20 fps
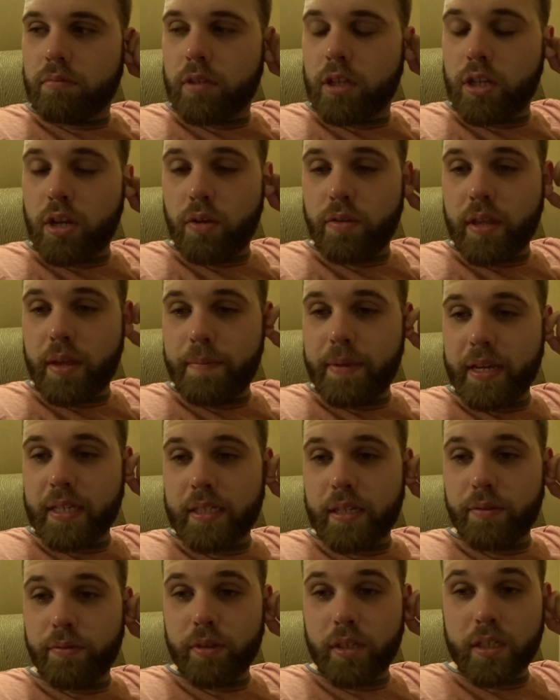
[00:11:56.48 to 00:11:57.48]
you know, that
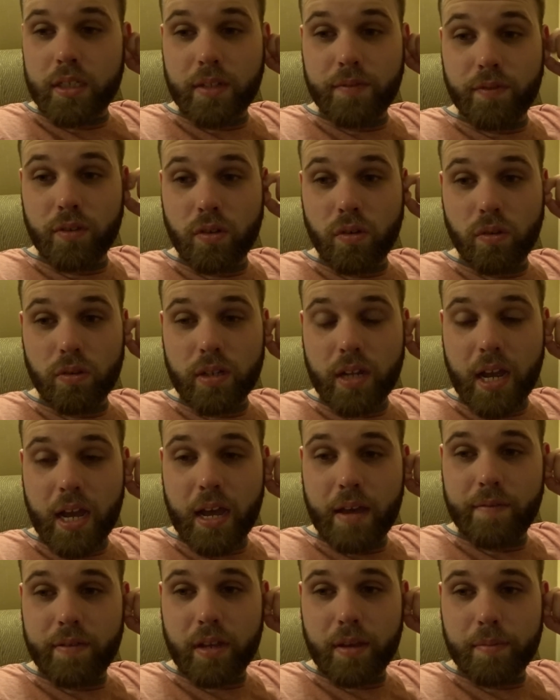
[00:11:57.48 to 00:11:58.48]
makes it really difficult not
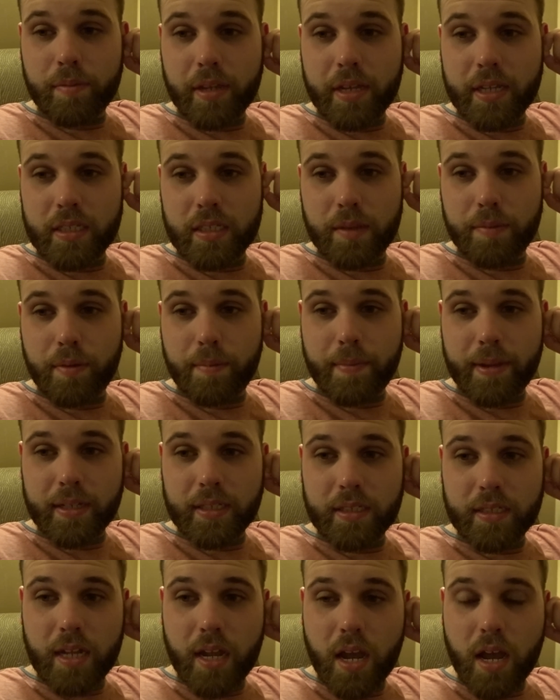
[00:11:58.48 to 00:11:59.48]
having a place to put my
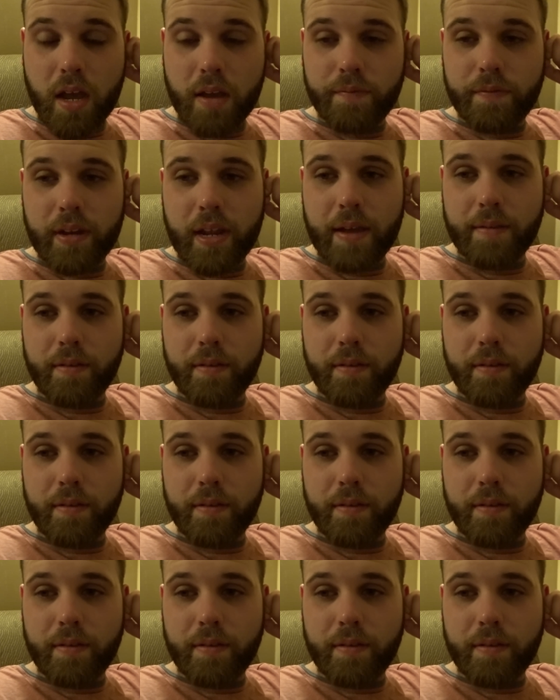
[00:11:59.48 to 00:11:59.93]
stuff, and